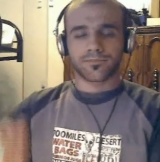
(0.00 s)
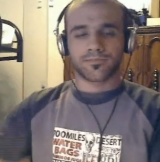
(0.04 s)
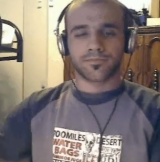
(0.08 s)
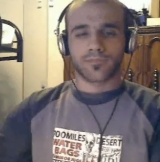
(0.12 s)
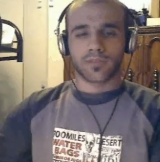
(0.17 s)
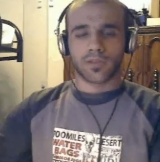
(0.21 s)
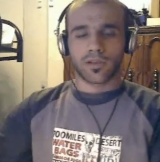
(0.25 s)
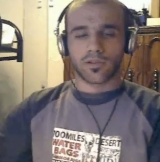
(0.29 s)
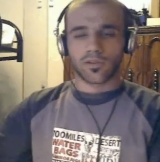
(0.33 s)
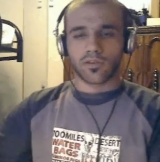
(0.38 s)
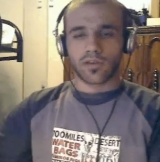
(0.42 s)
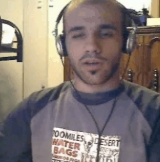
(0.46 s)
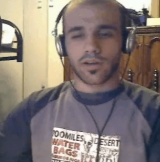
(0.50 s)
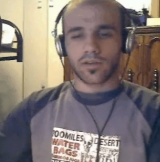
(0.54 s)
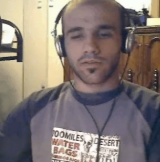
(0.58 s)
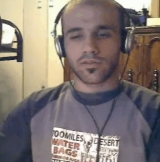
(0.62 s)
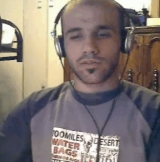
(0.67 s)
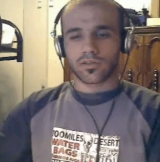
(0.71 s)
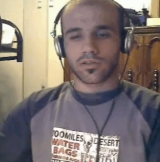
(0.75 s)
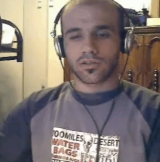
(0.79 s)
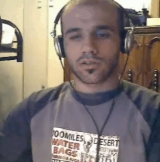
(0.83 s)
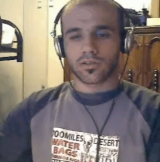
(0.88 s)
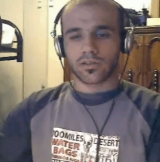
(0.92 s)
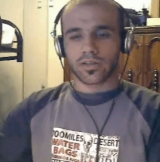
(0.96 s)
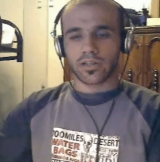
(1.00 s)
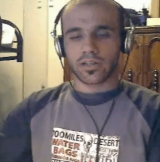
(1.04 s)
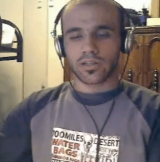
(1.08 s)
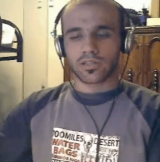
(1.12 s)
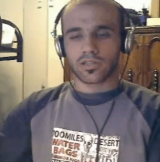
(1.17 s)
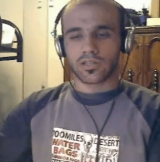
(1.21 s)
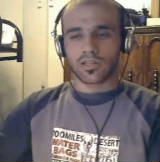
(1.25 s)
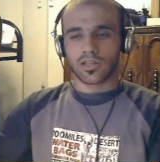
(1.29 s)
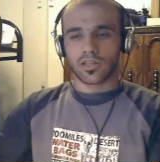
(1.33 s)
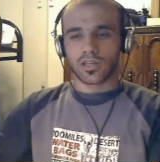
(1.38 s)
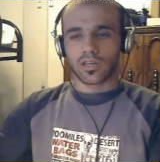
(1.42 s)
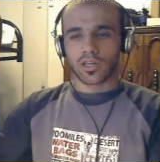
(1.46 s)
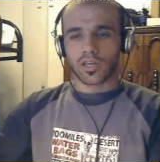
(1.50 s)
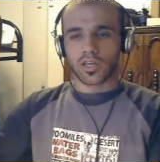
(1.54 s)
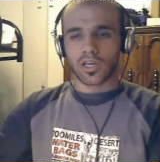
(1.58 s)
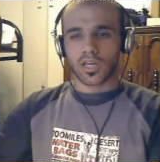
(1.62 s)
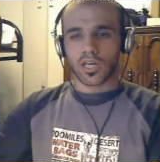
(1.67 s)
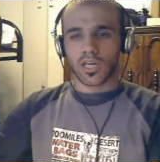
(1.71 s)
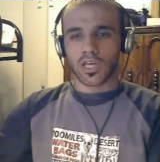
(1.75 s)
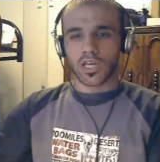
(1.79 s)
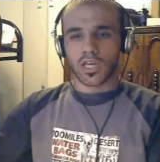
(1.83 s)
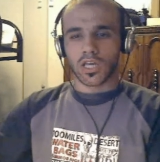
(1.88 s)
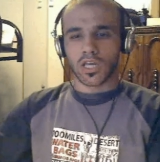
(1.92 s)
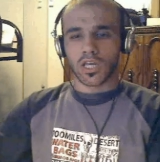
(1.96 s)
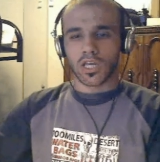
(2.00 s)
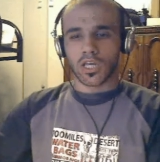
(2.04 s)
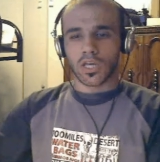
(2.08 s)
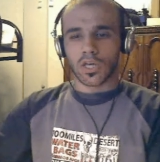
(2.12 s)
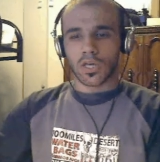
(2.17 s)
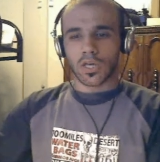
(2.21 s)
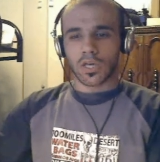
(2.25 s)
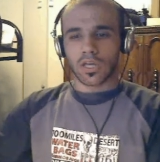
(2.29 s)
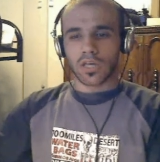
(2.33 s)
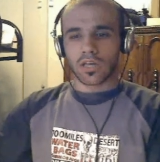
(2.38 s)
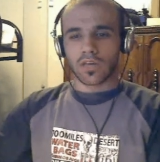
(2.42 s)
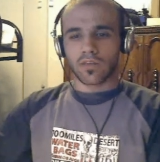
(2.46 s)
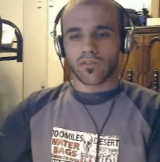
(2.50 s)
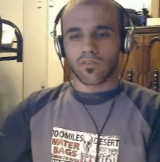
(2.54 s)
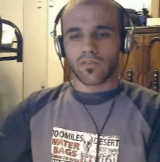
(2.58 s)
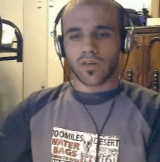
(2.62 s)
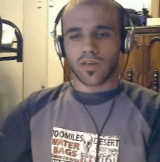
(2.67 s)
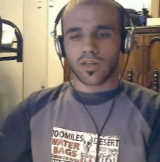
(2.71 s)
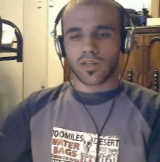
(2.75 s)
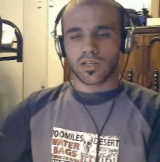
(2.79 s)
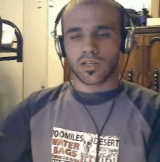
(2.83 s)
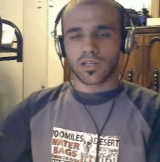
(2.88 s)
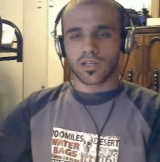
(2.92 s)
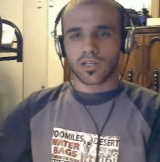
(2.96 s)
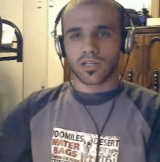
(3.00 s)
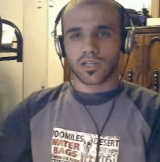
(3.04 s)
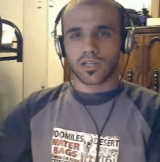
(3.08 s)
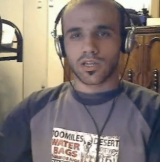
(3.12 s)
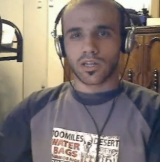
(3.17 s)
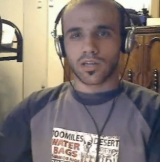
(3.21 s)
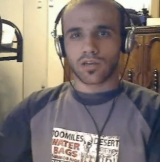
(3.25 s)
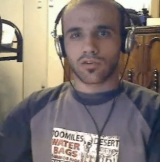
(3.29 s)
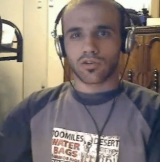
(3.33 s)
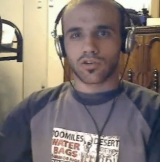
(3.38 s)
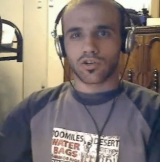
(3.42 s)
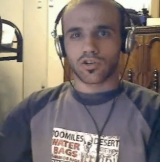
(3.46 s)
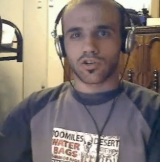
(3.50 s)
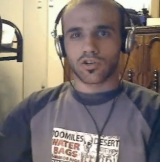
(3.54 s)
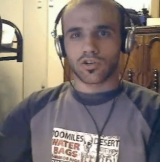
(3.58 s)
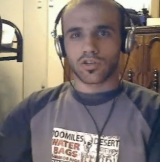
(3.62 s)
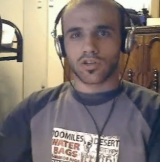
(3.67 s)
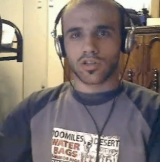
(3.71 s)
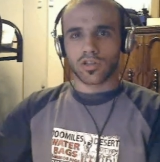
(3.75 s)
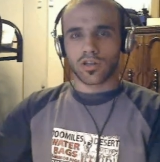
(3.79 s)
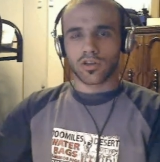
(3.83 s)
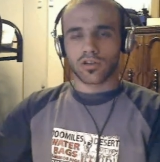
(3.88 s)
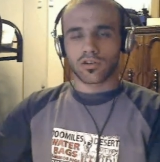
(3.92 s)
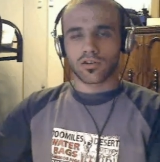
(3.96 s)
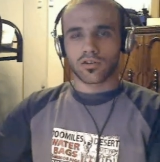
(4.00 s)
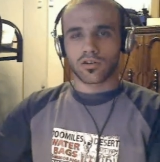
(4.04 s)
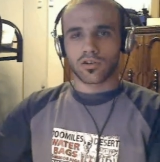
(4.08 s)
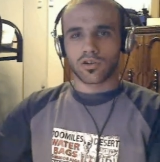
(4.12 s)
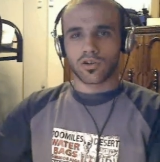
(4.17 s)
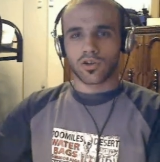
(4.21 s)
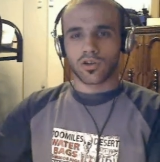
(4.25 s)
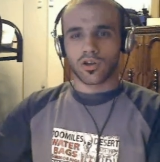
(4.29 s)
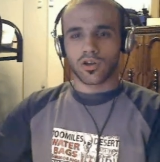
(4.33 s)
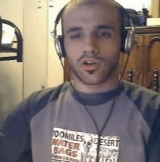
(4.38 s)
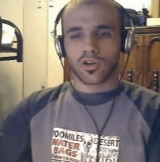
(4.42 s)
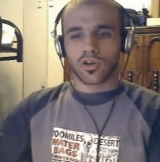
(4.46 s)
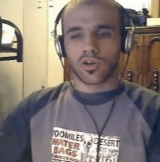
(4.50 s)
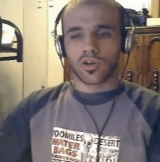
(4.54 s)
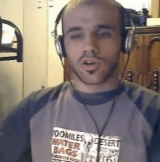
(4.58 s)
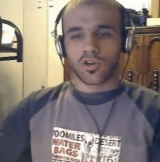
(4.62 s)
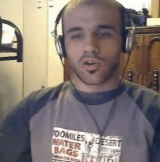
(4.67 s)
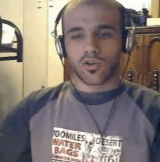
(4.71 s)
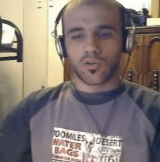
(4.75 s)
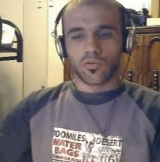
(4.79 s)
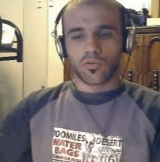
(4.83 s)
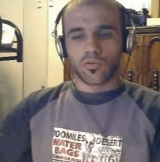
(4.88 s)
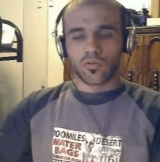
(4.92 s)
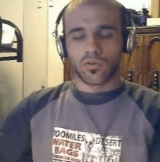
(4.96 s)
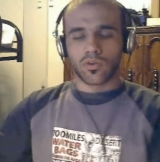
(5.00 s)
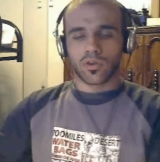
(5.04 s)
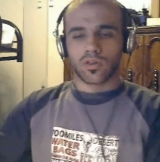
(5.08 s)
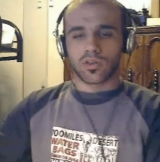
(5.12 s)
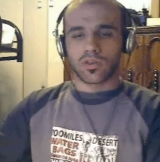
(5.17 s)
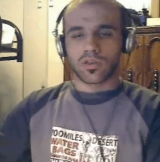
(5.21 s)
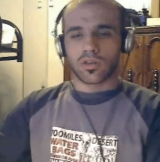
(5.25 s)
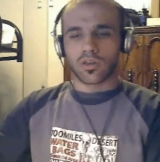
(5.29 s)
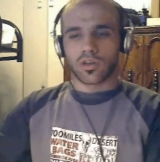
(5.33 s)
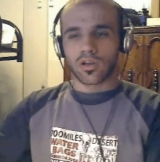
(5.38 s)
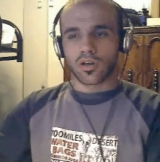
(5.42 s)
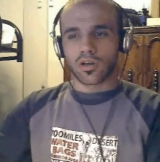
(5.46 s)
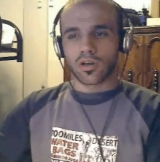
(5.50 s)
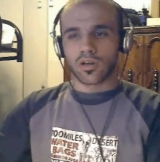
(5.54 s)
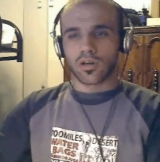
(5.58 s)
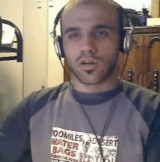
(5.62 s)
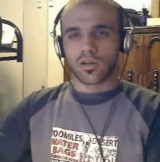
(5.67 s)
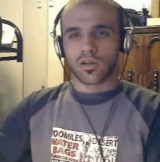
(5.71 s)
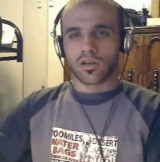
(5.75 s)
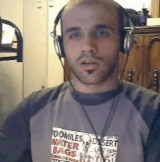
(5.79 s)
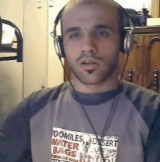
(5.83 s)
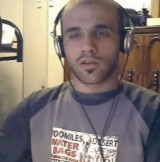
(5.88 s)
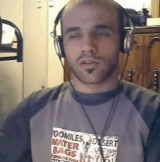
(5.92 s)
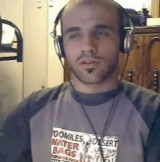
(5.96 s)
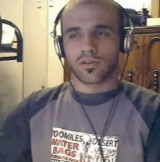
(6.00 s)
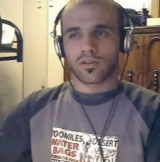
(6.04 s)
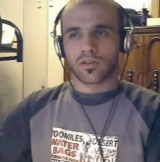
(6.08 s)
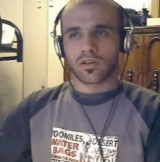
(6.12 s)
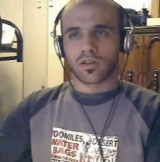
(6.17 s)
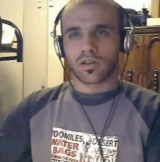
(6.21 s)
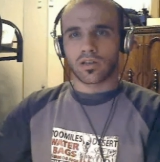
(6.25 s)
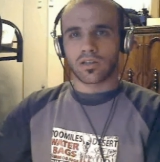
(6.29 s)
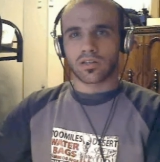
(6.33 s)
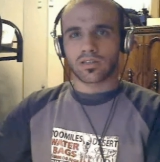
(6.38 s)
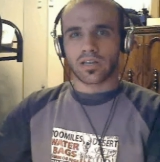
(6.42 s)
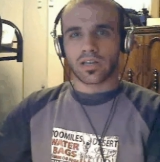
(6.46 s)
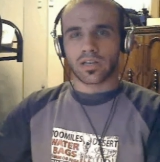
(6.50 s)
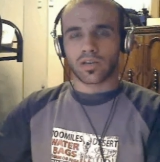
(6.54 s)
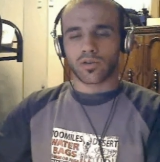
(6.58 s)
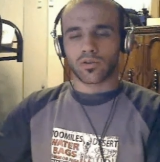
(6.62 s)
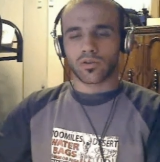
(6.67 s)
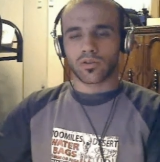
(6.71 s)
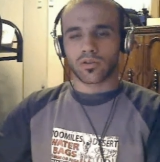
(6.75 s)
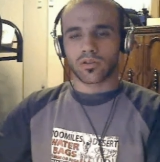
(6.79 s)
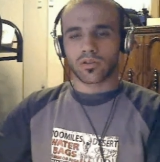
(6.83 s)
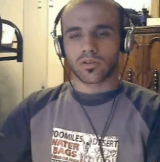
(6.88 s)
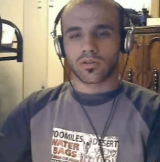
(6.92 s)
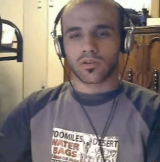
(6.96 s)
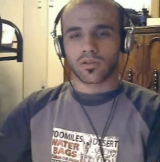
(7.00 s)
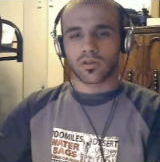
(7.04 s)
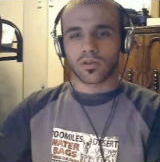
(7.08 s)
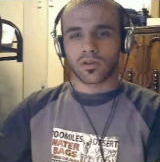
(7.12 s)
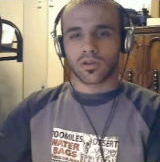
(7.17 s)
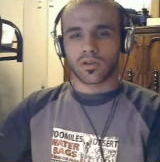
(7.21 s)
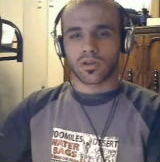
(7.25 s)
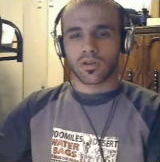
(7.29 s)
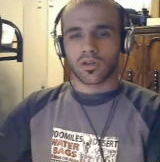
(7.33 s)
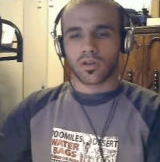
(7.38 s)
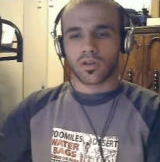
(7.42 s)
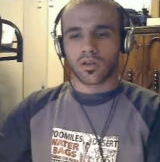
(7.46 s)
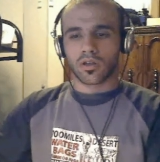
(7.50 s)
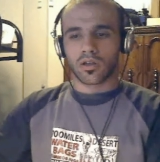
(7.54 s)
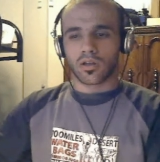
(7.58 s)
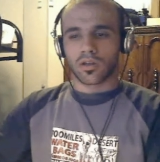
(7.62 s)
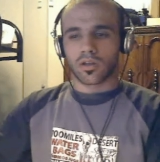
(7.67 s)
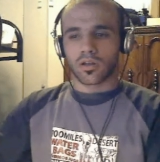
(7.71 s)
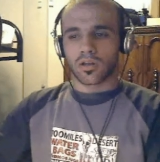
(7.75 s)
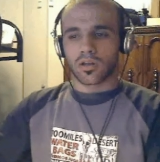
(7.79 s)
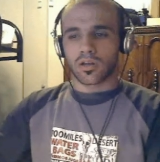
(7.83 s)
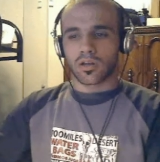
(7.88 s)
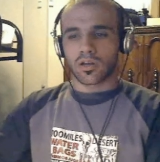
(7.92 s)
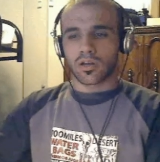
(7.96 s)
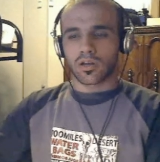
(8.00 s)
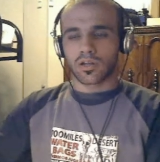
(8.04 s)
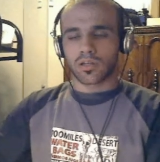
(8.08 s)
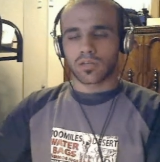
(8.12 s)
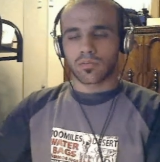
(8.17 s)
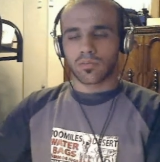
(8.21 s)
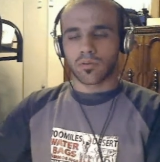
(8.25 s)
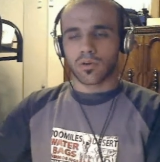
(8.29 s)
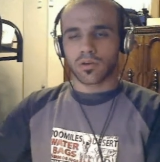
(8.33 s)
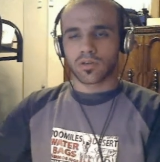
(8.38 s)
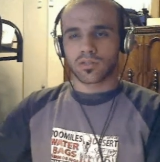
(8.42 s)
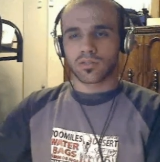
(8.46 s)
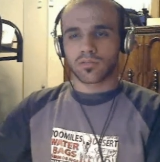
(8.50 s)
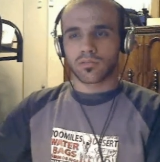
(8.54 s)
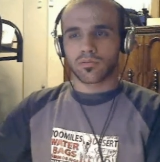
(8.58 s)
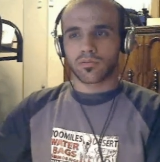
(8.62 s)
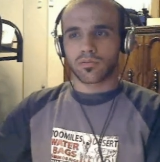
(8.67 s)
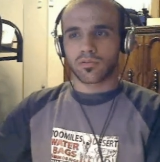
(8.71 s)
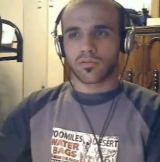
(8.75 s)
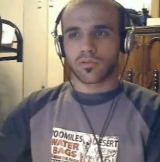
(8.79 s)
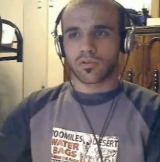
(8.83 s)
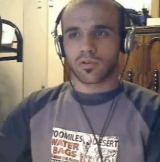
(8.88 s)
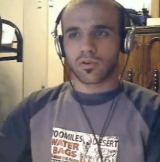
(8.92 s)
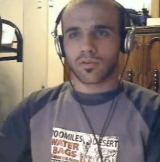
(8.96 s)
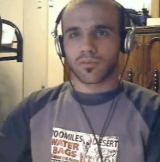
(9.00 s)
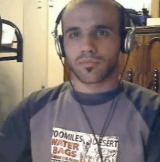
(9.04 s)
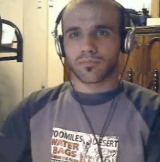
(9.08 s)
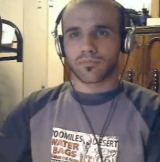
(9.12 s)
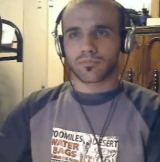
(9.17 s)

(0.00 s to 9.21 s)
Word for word: there you have it that's the event that occurred there with uh, as accurate as possible um,